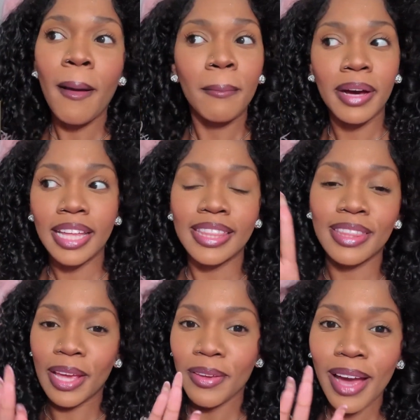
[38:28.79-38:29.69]
But
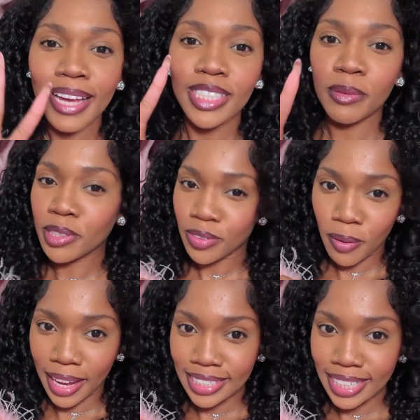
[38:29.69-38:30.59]
thank you guys so much for
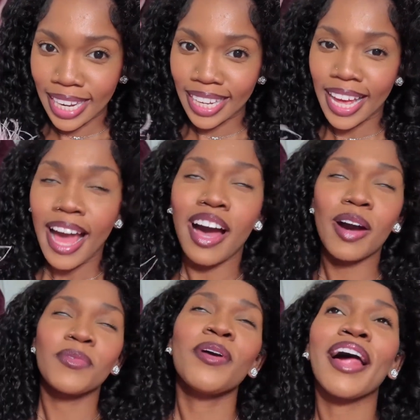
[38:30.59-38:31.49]
watching. I
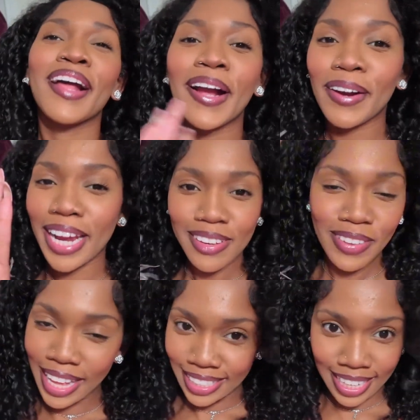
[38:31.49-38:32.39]
hope you had a great
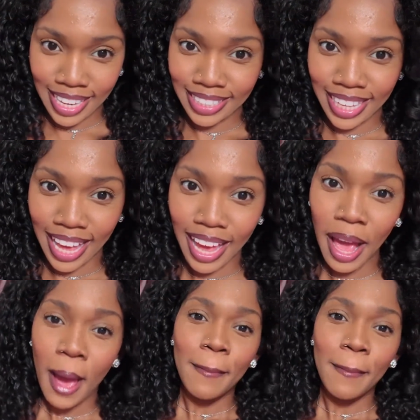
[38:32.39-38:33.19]
Valentine's Day.